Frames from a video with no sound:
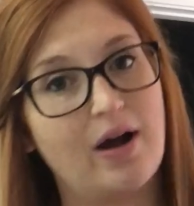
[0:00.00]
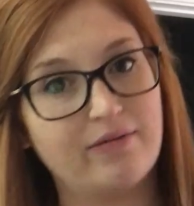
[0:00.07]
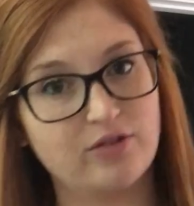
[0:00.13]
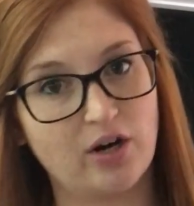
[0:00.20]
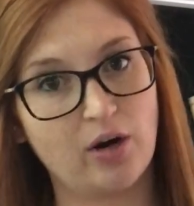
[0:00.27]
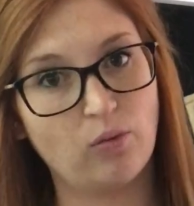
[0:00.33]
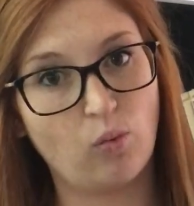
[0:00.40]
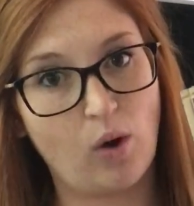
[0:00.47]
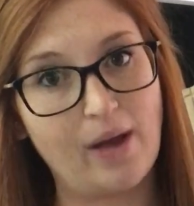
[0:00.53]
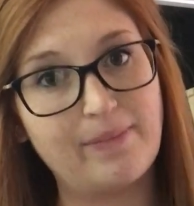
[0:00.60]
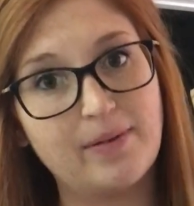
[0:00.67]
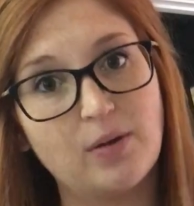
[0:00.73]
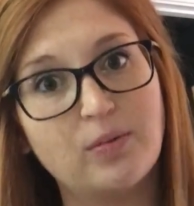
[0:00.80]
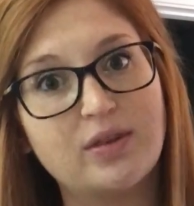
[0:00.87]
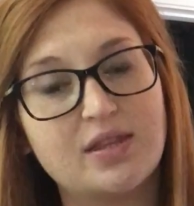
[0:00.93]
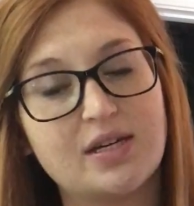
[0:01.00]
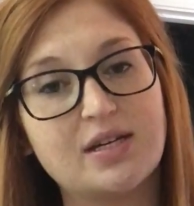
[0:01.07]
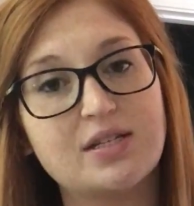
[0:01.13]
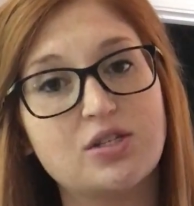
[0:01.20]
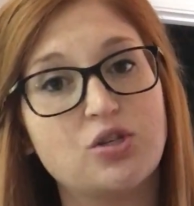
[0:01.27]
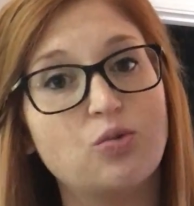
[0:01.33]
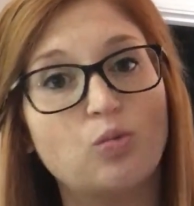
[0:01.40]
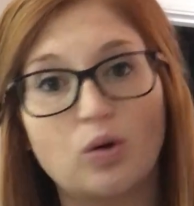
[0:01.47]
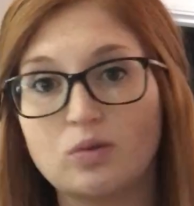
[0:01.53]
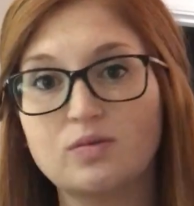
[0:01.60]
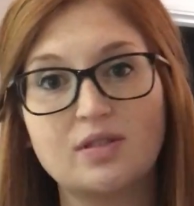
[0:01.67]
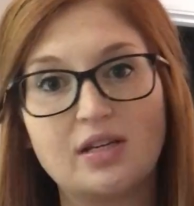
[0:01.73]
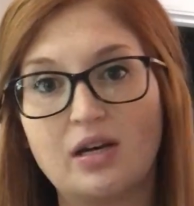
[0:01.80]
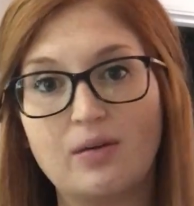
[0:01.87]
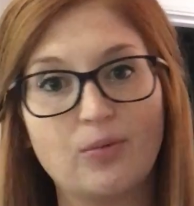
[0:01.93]
after I wipe it with this, you
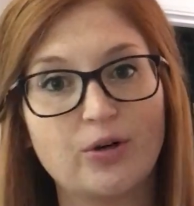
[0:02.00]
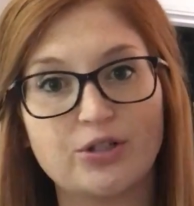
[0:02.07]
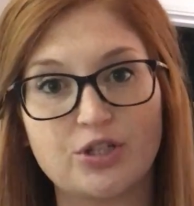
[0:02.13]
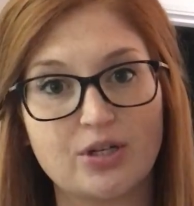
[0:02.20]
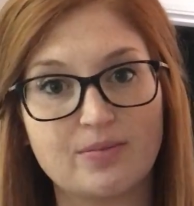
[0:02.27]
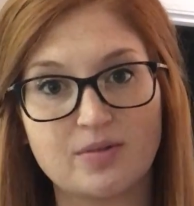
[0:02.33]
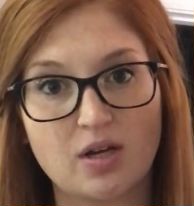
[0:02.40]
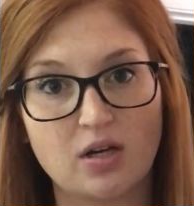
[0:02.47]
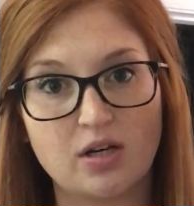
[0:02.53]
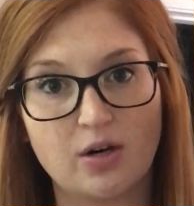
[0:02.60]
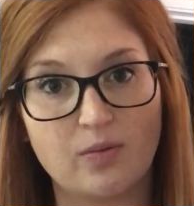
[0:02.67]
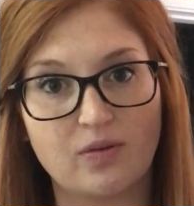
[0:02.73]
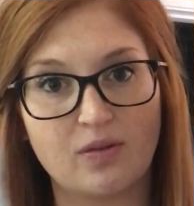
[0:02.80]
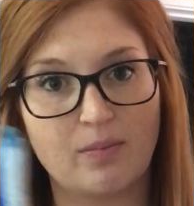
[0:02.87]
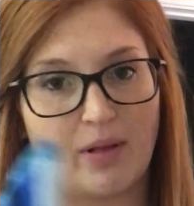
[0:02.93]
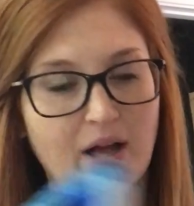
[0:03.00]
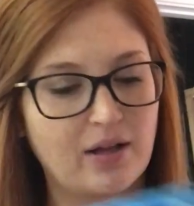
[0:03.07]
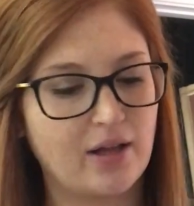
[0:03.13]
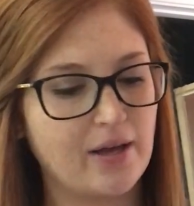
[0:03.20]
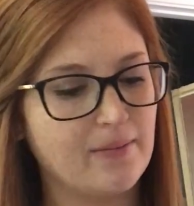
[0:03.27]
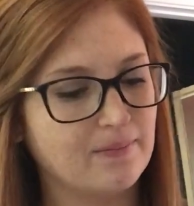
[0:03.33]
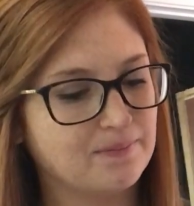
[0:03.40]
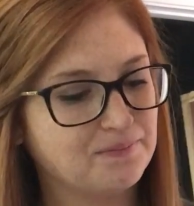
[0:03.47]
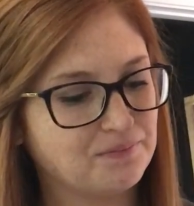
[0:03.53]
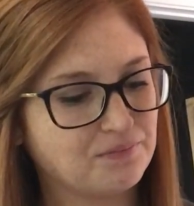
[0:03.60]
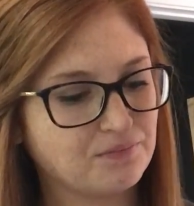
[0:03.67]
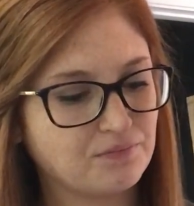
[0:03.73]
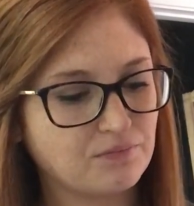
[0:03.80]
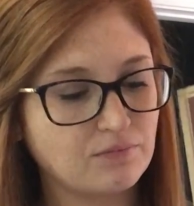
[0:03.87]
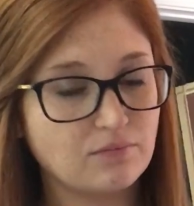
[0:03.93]
won't see any more germs on here with the black light.
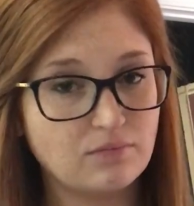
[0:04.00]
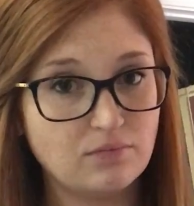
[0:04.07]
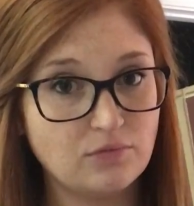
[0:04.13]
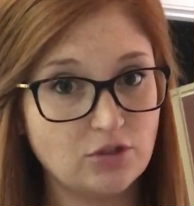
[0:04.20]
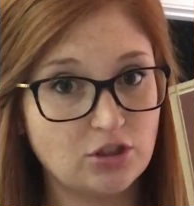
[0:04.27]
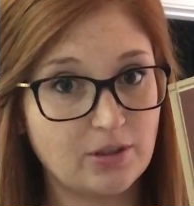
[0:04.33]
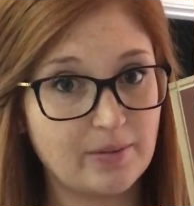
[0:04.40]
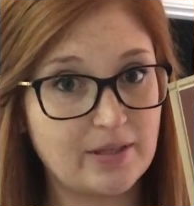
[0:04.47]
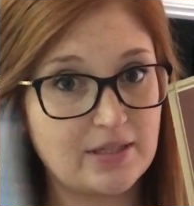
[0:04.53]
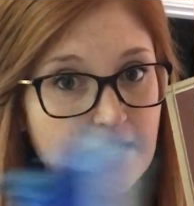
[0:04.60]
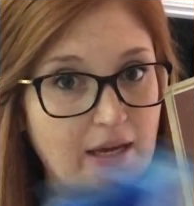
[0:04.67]
So I'm gonna